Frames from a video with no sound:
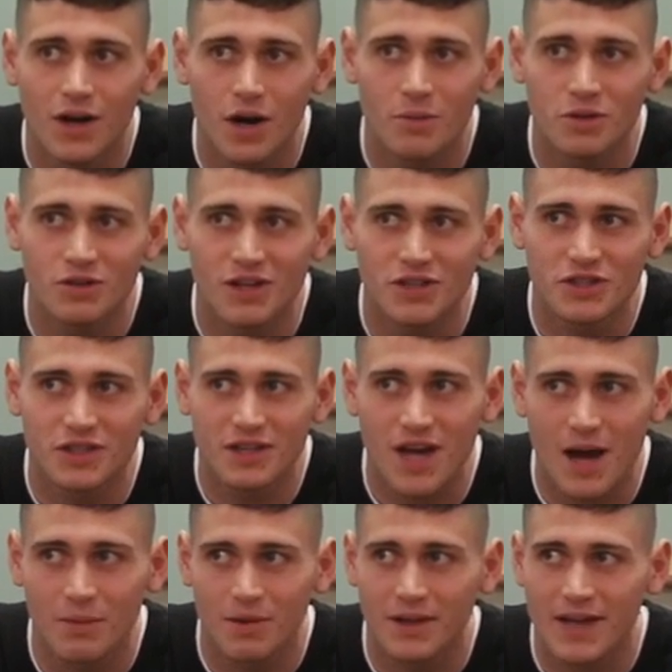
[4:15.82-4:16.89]
Arbitration
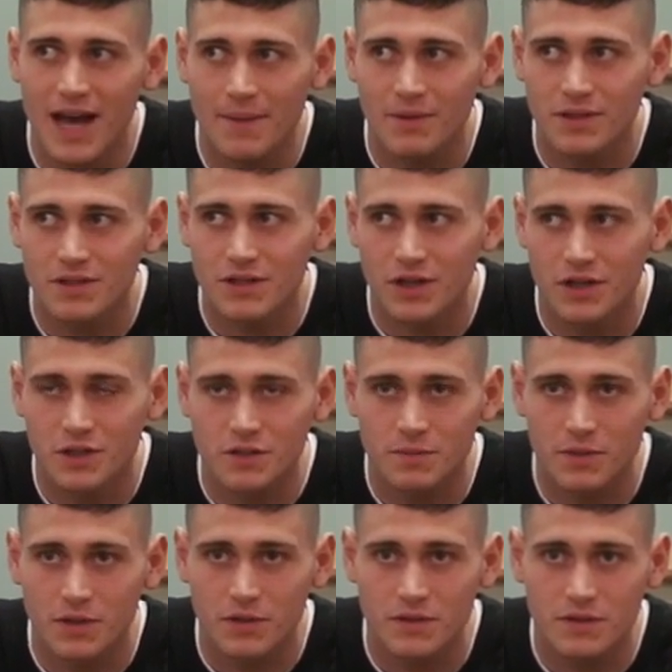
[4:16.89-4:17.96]
commonly happens during
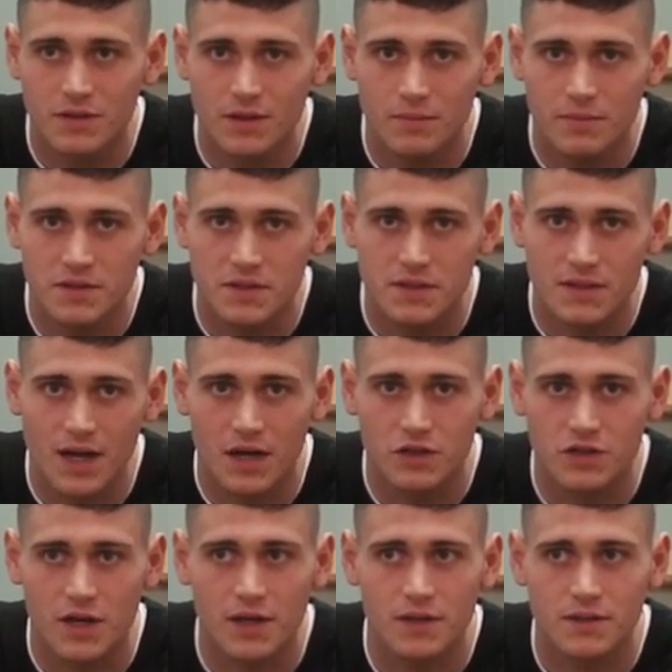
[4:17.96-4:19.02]
disputes in business
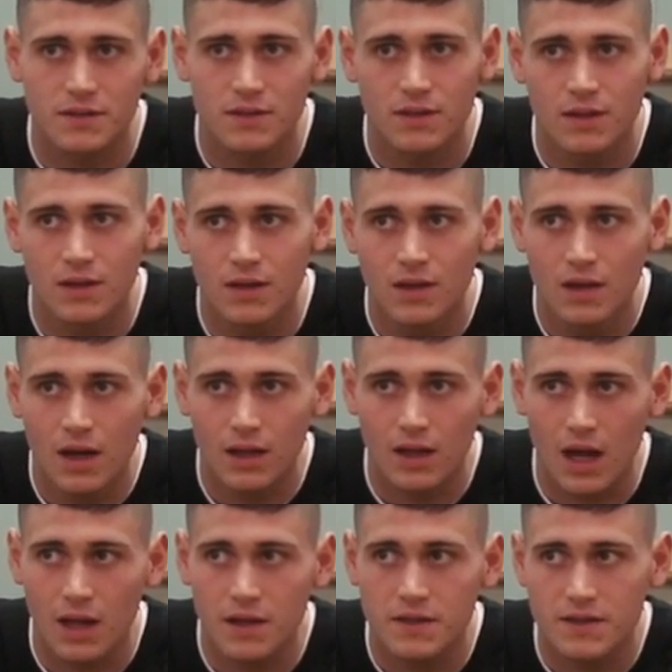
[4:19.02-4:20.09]
contracts. A
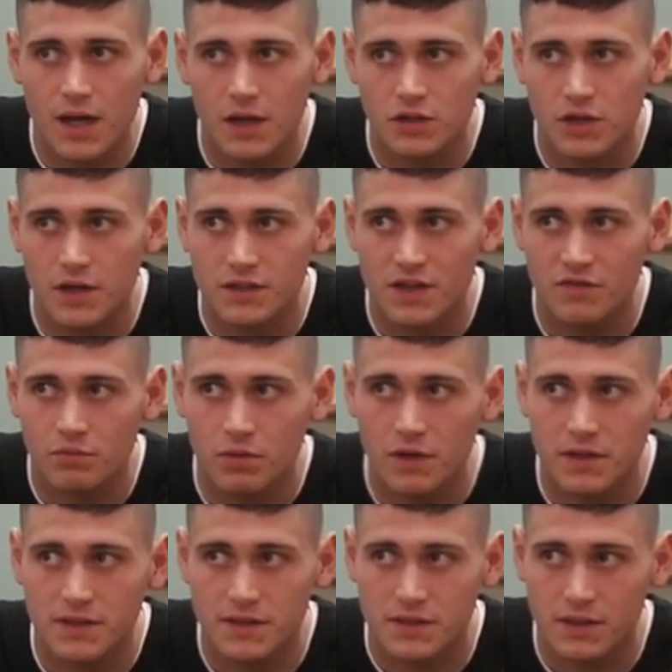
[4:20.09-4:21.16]
lot of these contracts have
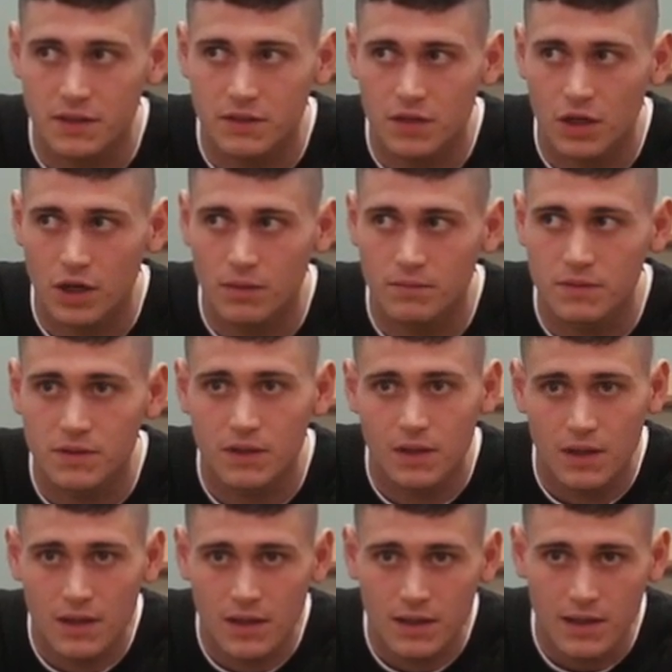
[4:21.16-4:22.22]
pre-existing terms
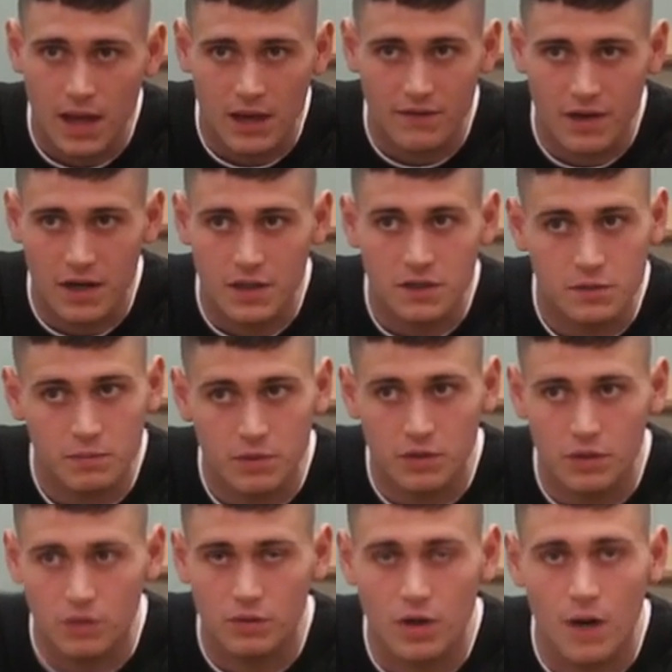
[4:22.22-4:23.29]
that if any
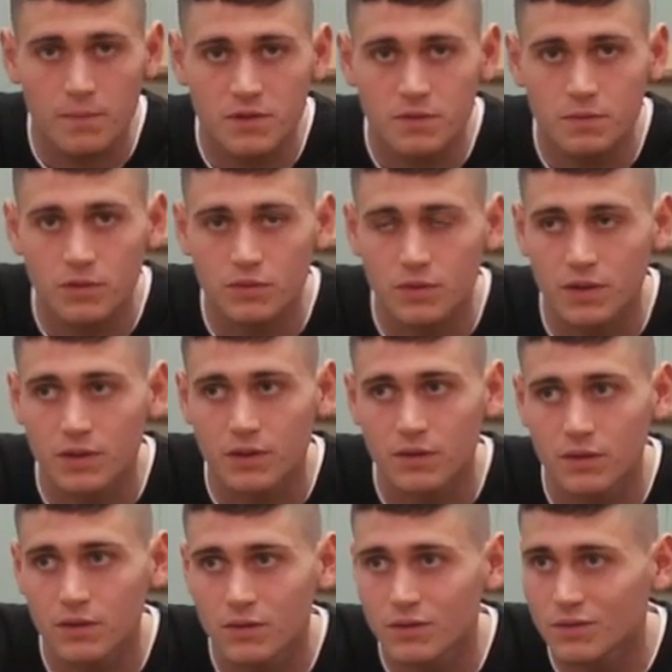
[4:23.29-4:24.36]
dispute erupts
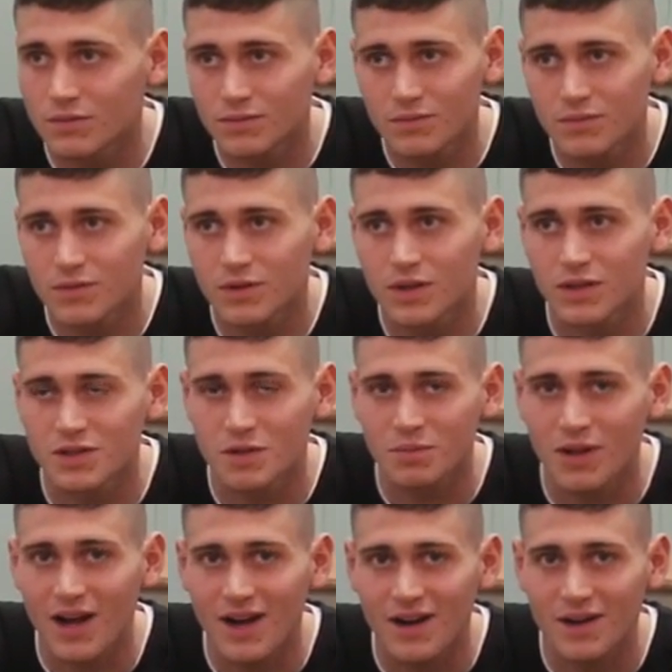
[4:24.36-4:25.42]
between the
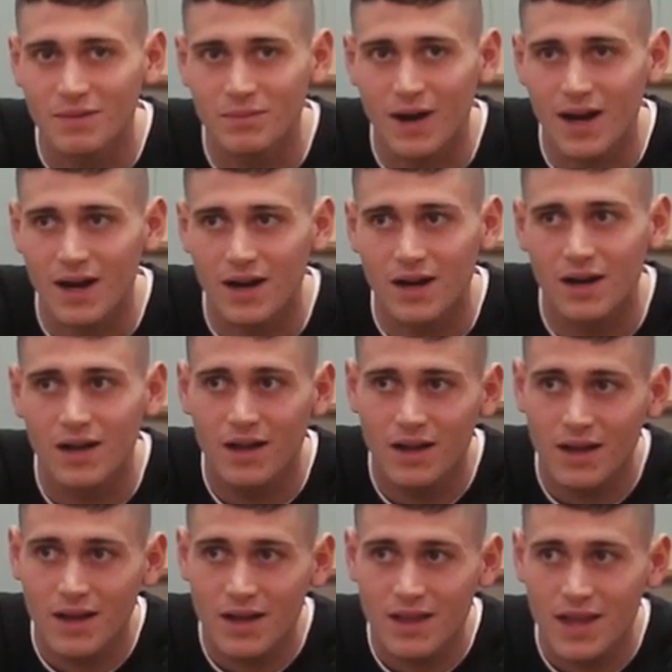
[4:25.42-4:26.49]
supplier and buyer,
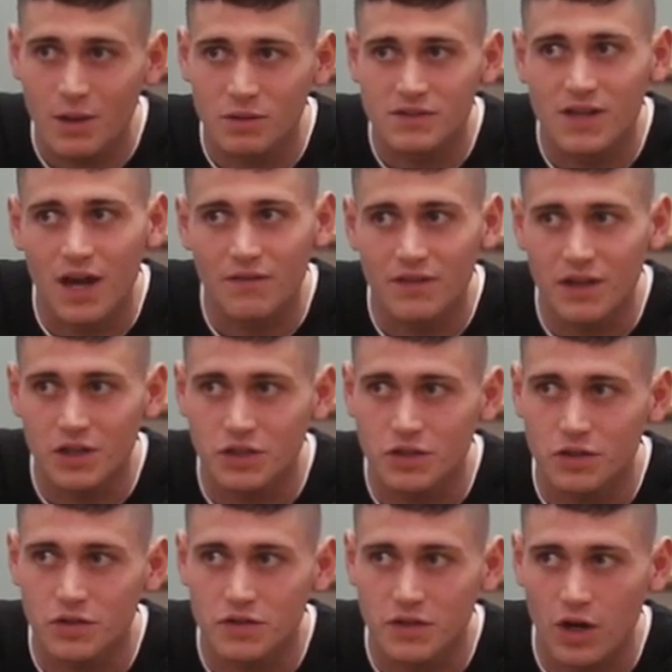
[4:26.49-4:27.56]
they will solve the
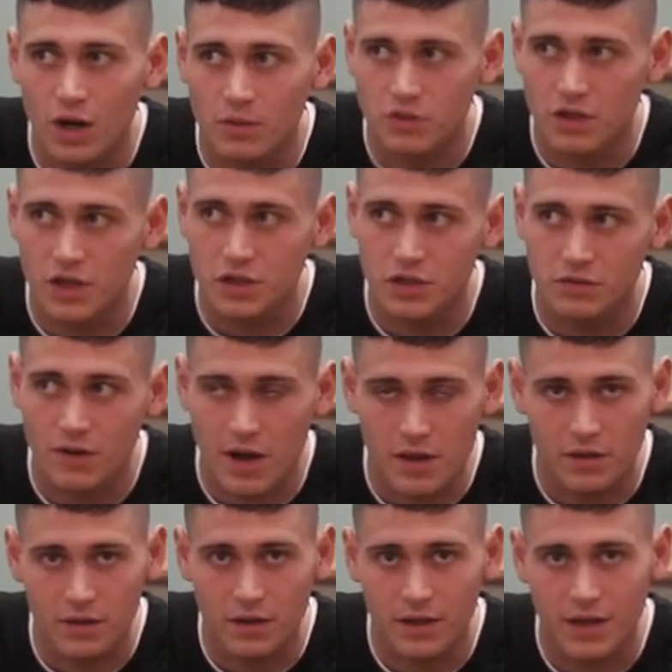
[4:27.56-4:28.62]
issue using arbitration rather than